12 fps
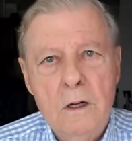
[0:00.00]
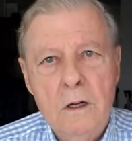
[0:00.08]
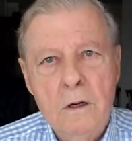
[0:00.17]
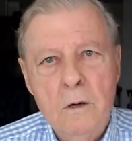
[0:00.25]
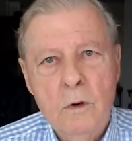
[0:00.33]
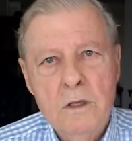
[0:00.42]

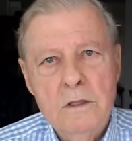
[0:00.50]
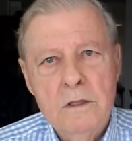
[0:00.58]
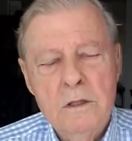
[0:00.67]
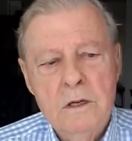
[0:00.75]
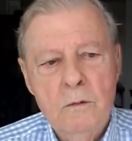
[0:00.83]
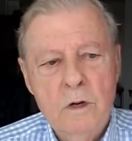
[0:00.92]
it
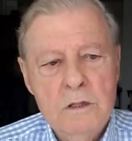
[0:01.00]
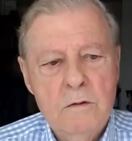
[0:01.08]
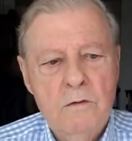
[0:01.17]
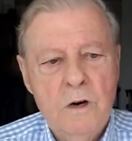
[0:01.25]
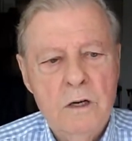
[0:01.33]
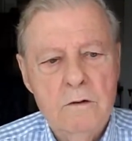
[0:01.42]
wasn't it
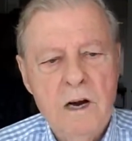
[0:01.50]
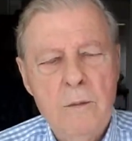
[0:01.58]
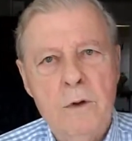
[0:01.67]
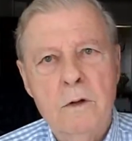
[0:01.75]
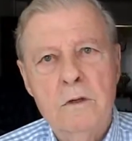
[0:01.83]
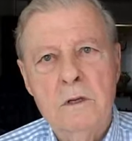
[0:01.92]
wasn't fun
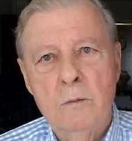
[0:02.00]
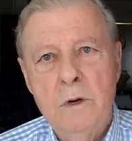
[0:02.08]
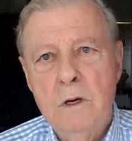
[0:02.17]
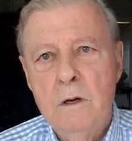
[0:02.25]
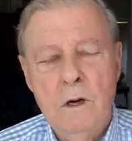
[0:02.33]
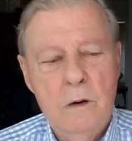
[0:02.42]
dropping those.
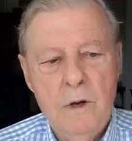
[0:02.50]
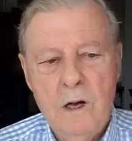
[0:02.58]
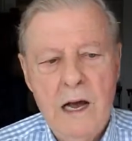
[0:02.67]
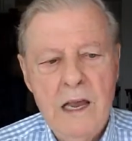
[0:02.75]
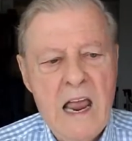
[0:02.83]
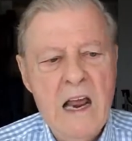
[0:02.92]
We knew I,
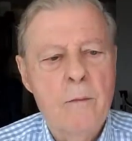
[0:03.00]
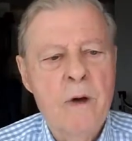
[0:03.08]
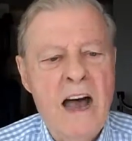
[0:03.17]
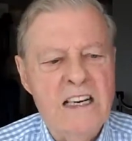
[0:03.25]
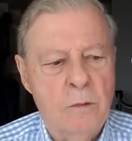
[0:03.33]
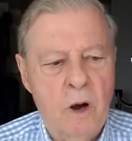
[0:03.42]
mean, I can't
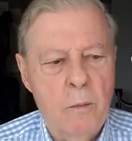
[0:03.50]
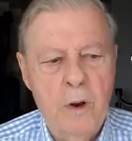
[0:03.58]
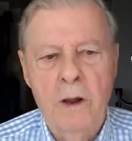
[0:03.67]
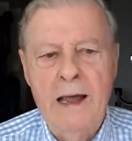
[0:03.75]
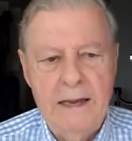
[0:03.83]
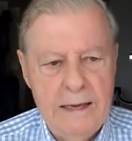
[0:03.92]
imagine what
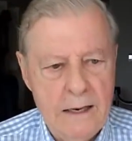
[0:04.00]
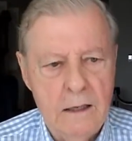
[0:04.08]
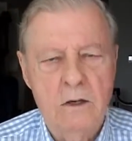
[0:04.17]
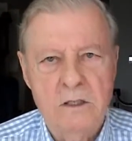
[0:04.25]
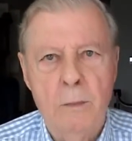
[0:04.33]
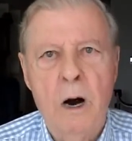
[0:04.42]
it'd be like
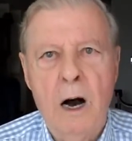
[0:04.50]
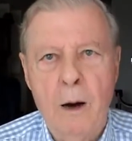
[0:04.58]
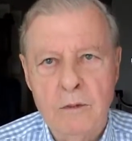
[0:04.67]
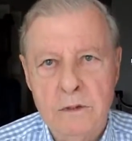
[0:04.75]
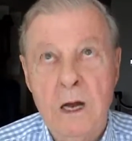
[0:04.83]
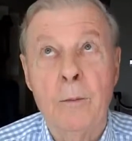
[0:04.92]
getting those
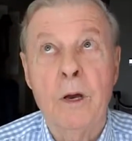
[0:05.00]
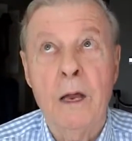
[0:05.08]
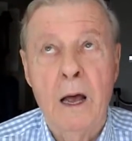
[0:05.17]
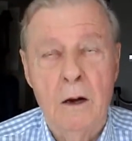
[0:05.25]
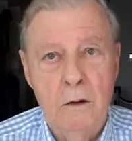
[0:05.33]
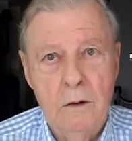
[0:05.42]
bombs coming
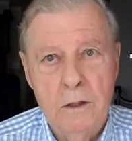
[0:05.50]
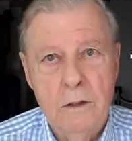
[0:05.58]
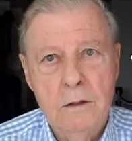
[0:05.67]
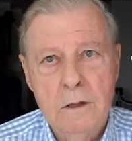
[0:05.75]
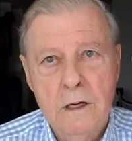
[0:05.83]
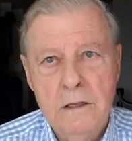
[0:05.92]
down on us.
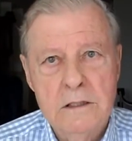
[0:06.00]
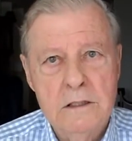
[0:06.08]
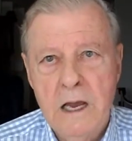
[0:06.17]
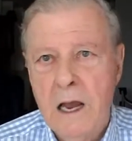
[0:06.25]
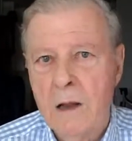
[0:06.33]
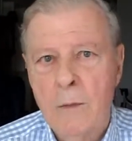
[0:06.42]
I
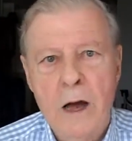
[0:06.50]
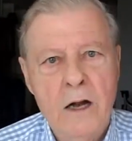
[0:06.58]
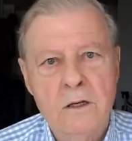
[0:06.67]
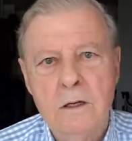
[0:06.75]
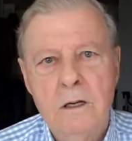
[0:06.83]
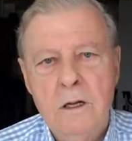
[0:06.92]
just can't
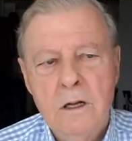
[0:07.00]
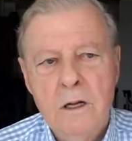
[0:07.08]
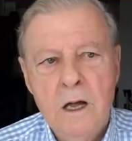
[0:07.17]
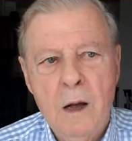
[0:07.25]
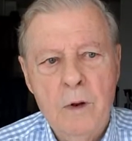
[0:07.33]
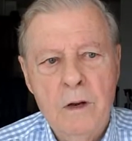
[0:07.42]
imagine.
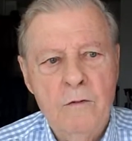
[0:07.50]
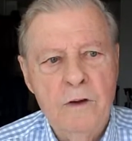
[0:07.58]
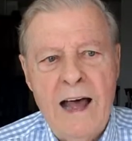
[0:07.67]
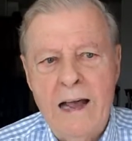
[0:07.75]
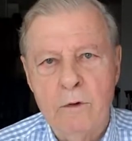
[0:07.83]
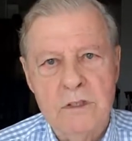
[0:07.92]
I mean,
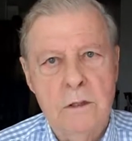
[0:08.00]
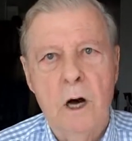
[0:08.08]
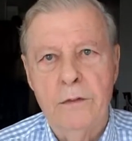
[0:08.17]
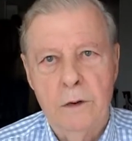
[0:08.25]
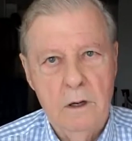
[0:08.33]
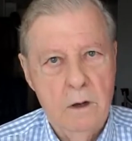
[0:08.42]
flak was
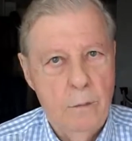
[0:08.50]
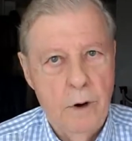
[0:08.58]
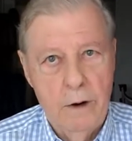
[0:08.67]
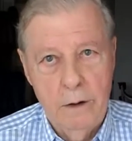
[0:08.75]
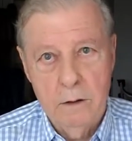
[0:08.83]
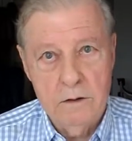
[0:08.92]
nothing
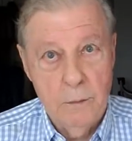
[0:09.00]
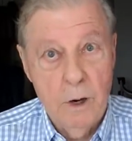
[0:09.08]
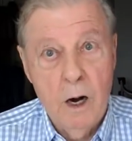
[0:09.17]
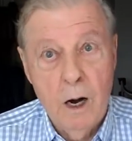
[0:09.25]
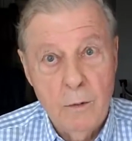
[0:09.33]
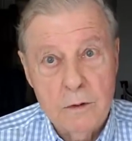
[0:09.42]
compared to those
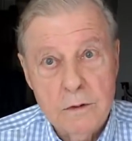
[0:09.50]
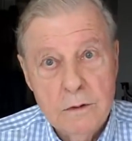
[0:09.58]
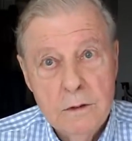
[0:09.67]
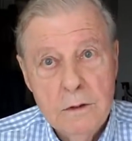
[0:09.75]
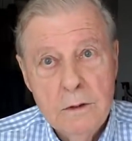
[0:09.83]
bombs.